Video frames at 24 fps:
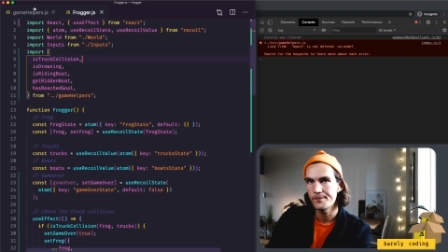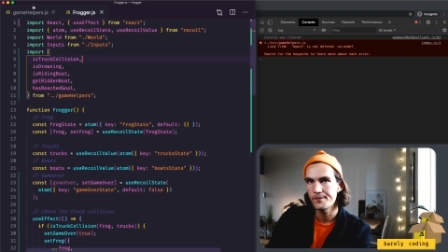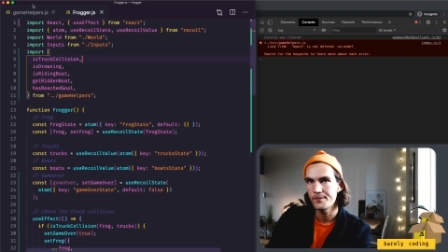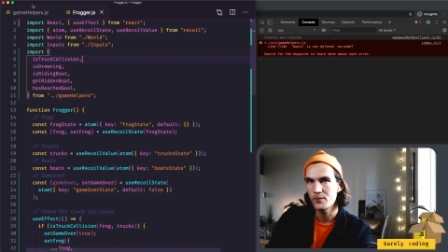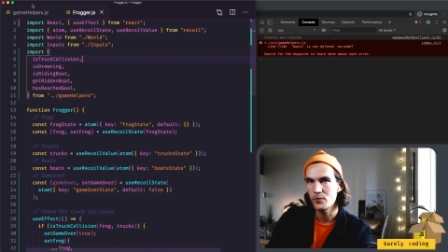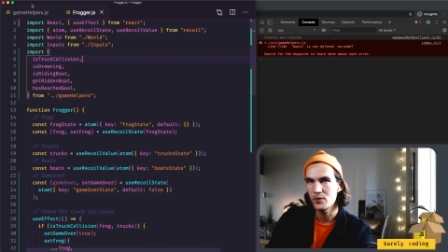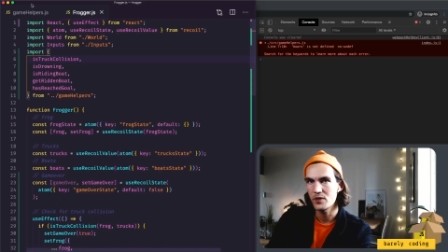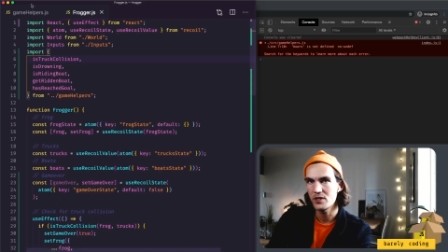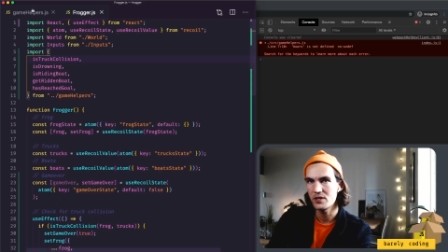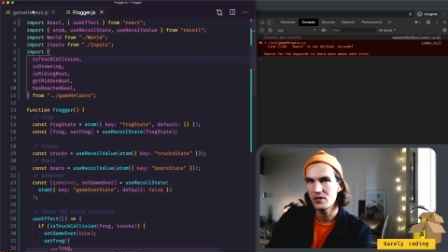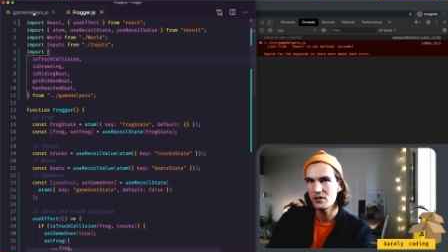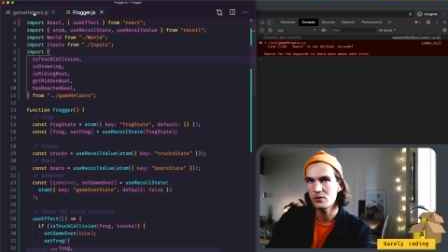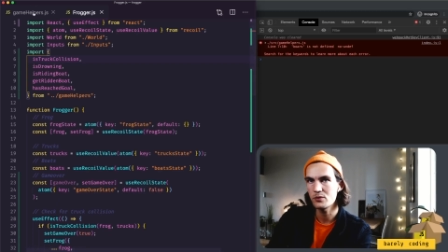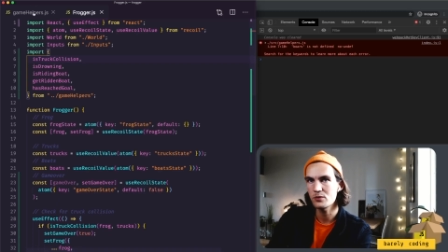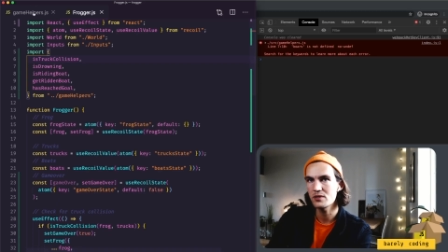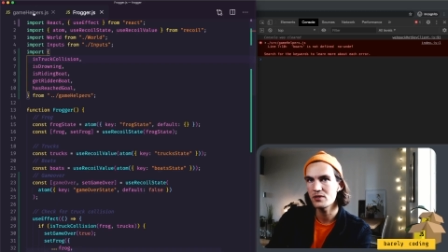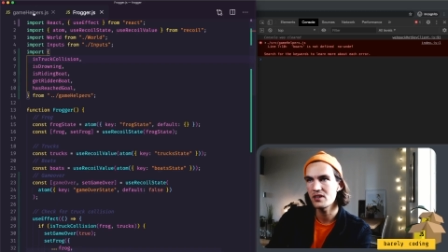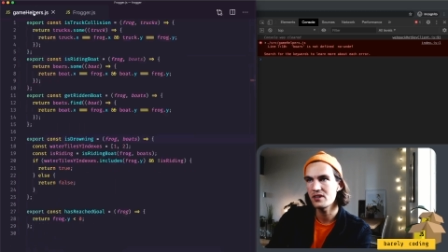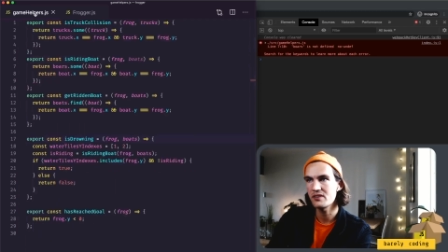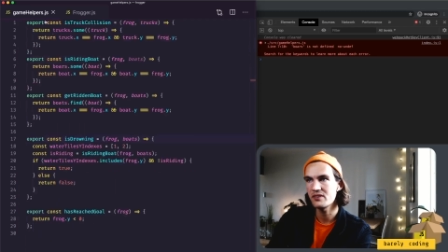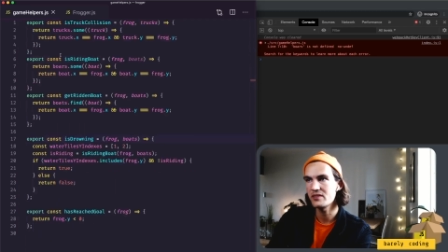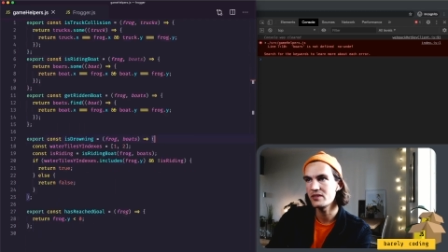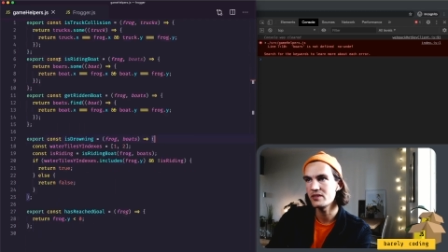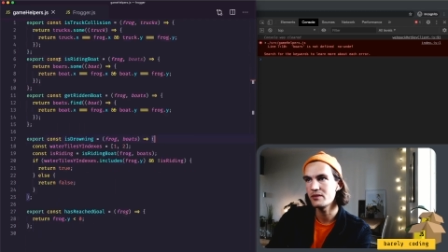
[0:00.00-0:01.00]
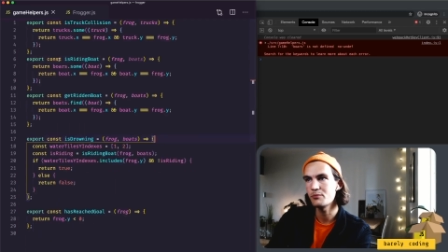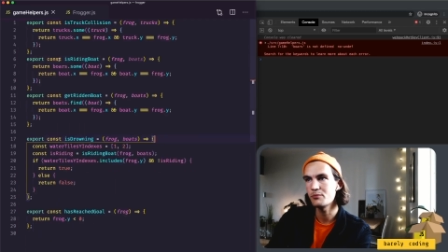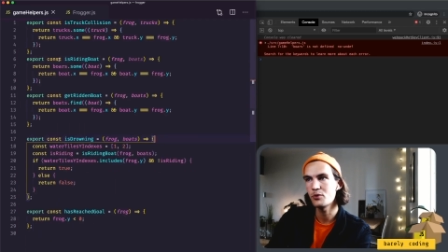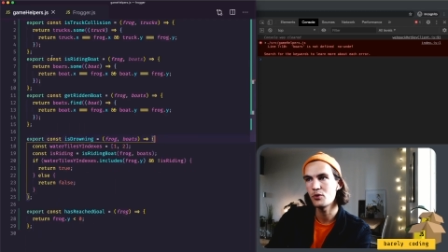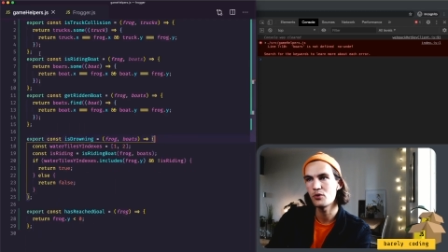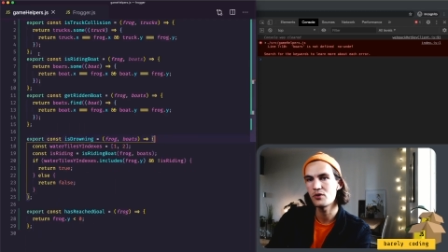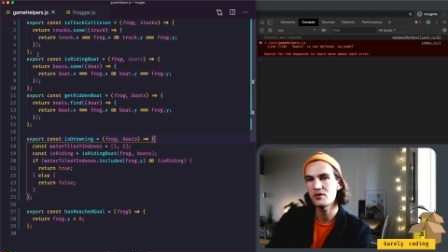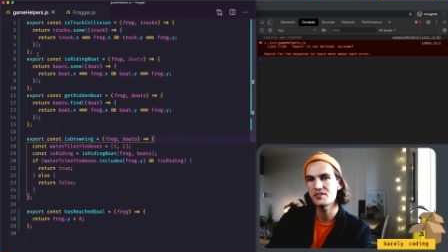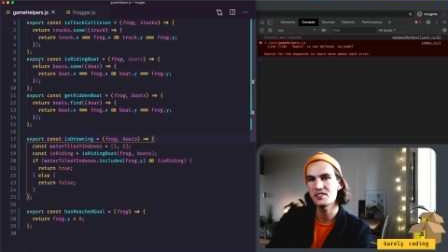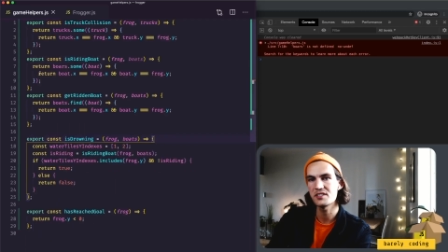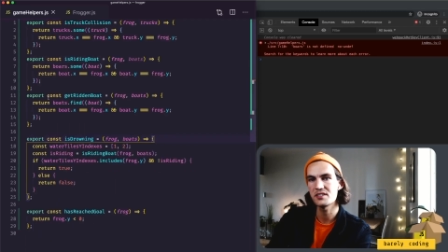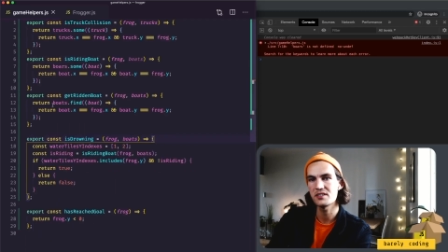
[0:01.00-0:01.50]
We don't have any
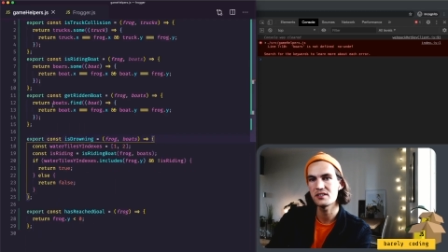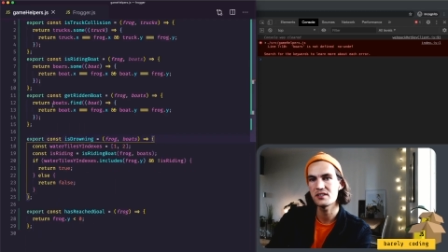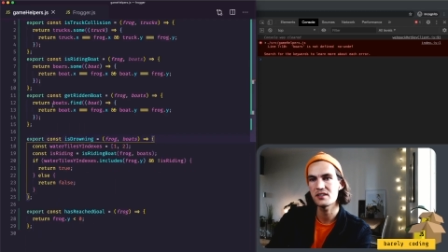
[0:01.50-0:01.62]
boars in the